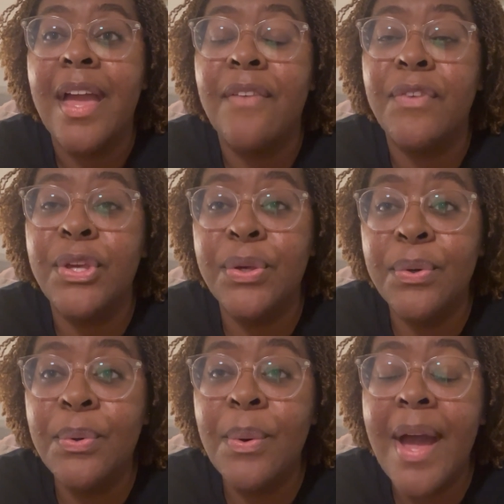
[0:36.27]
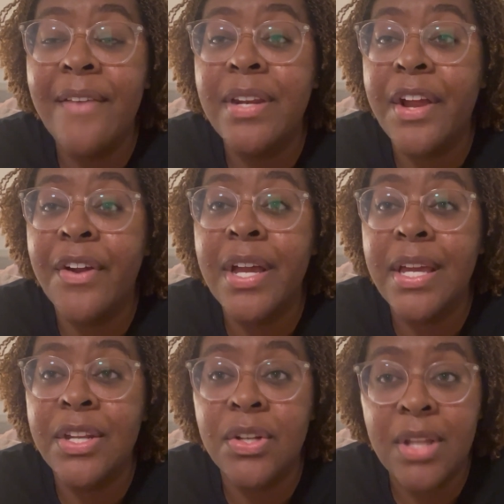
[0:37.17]
If you have an area
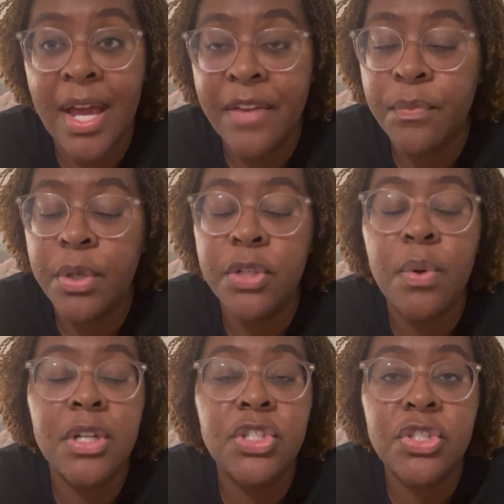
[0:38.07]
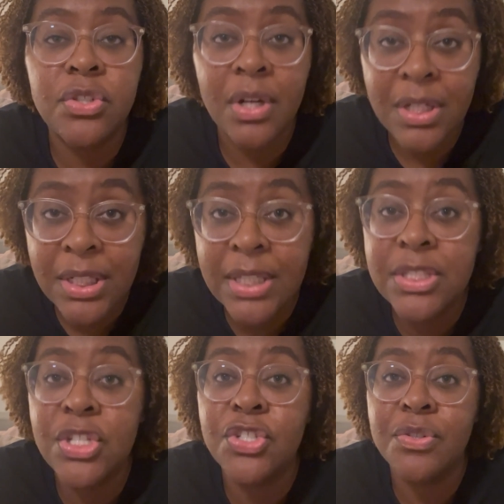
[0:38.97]
in your life where you are struggling
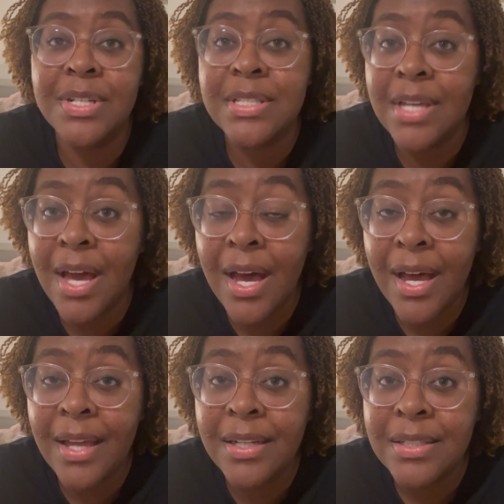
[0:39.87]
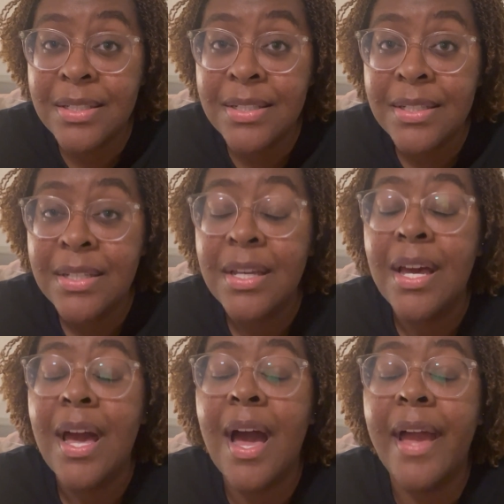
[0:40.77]
to trust God,
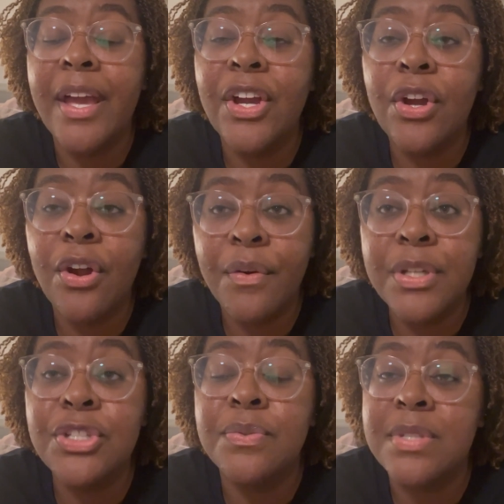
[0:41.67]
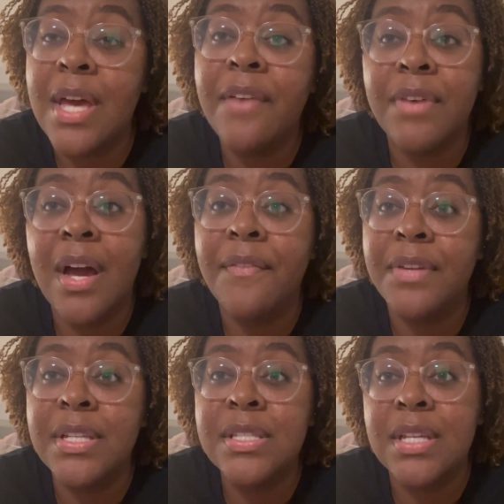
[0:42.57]
I encourage you to have
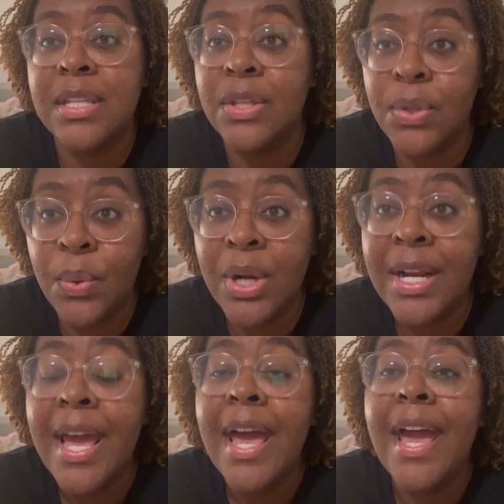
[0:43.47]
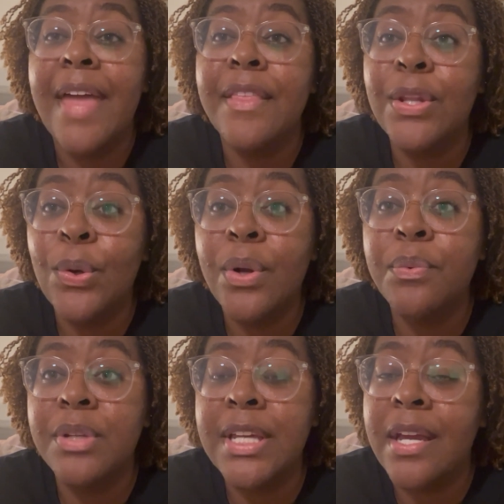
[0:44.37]
confidence in the Lord. And the
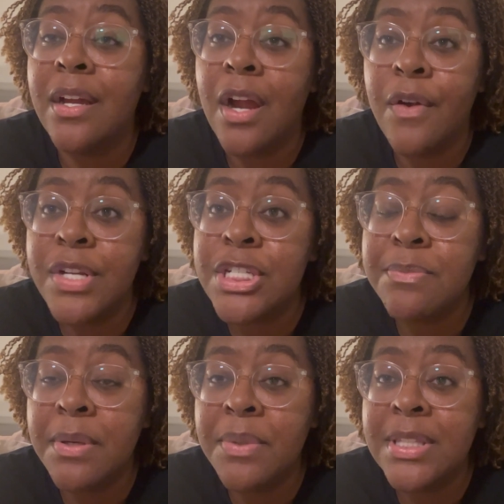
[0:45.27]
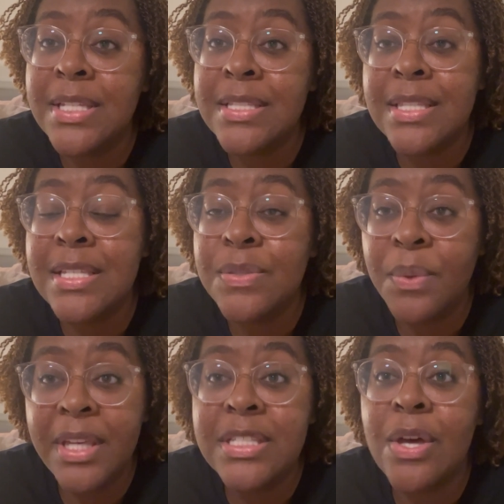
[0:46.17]
Lord really encouraged me with this this
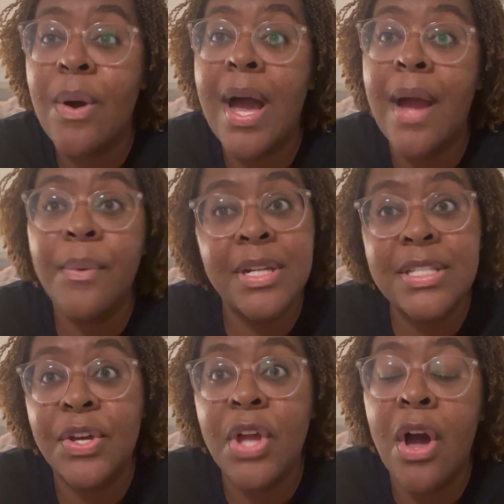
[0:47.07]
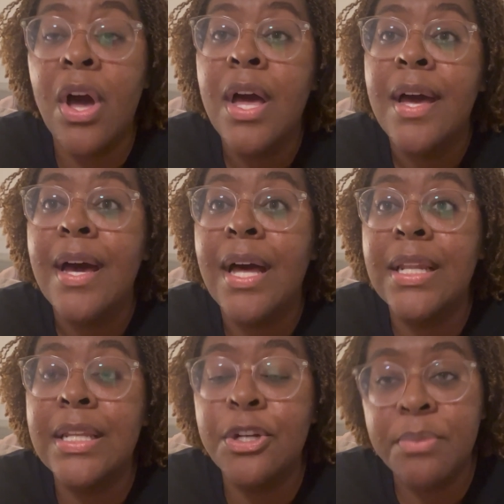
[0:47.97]
week. So I want to tell y'all a
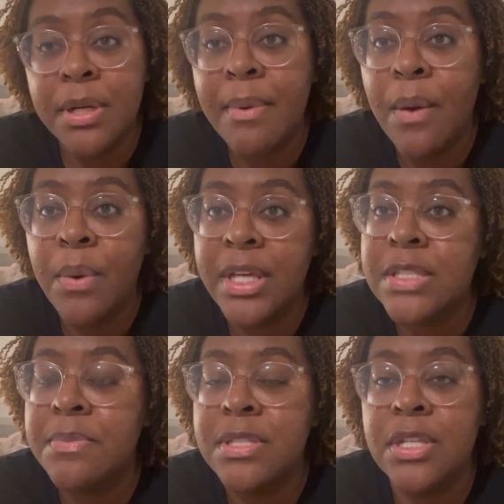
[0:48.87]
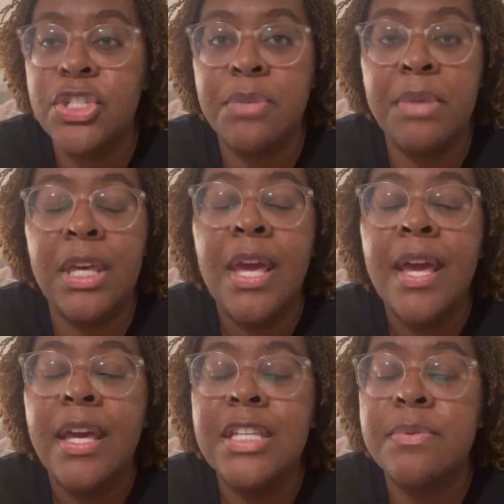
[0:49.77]
little bit about what He's been teaching me.
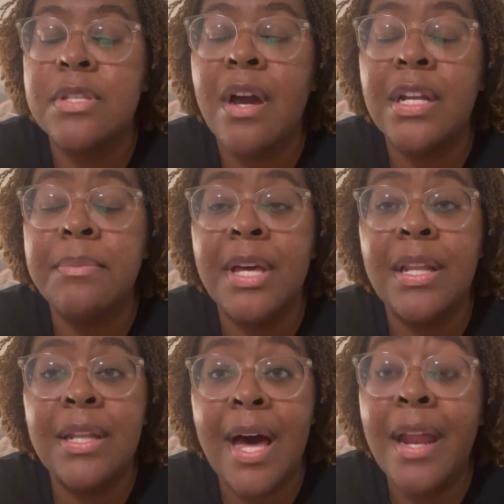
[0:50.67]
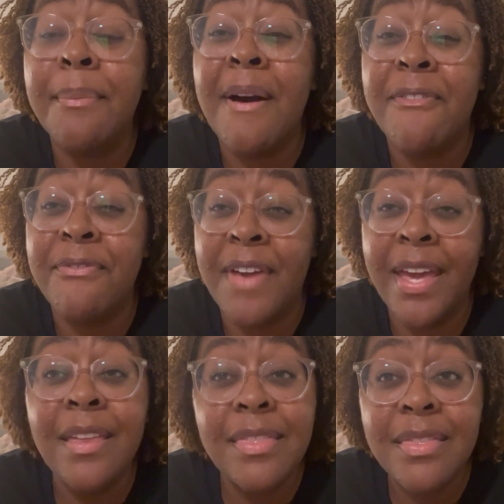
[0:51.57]
He's been talking to me a lot about
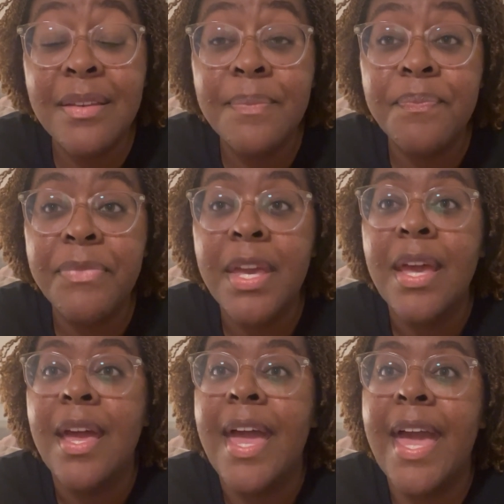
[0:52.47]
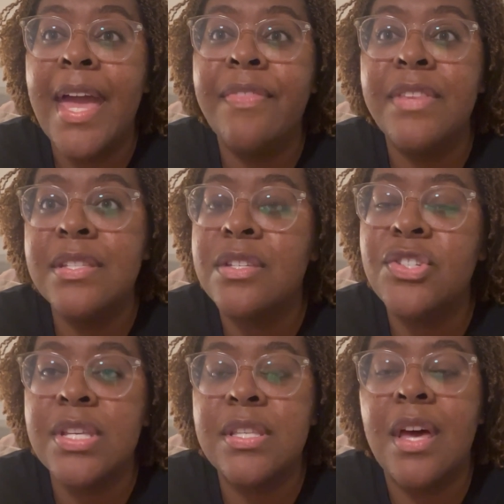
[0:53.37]
faith and this is
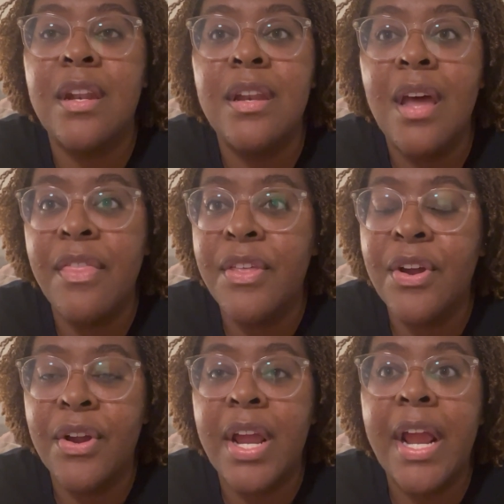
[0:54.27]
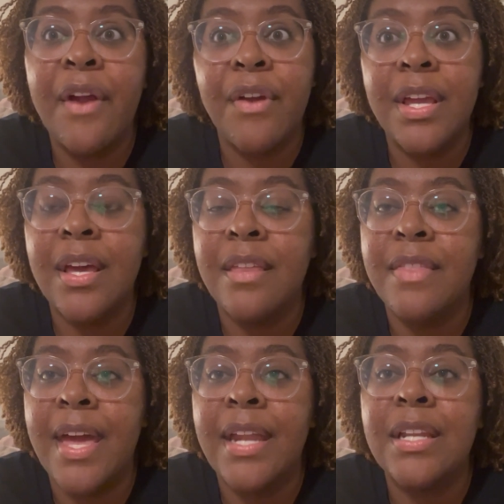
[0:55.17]
just another area
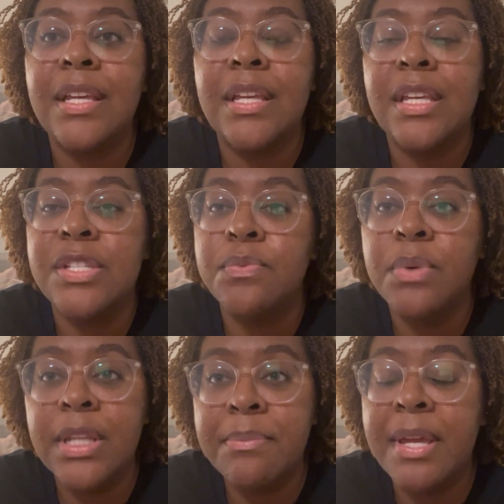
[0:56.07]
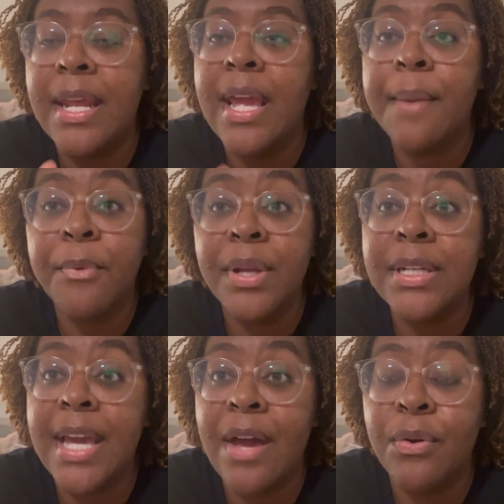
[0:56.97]
that he's really been hammering
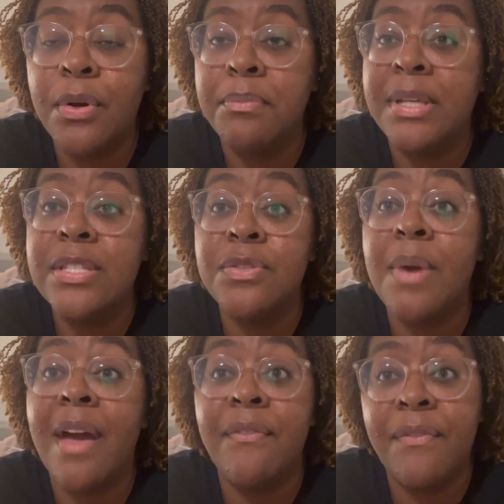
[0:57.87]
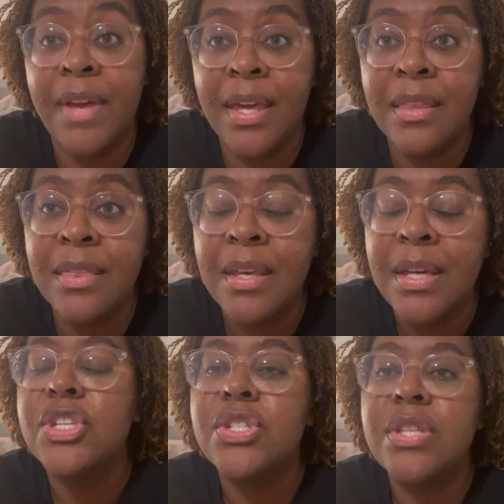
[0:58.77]
down on me to have faith.
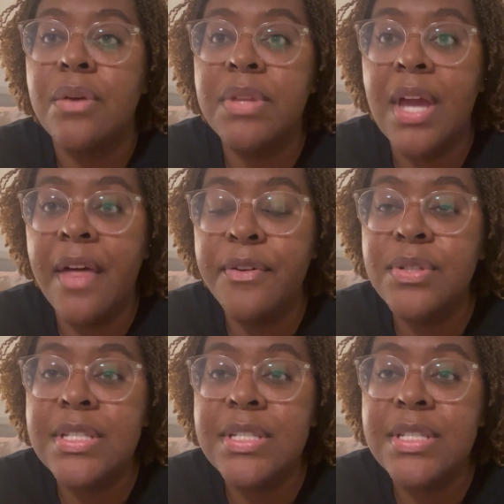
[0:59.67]
So the other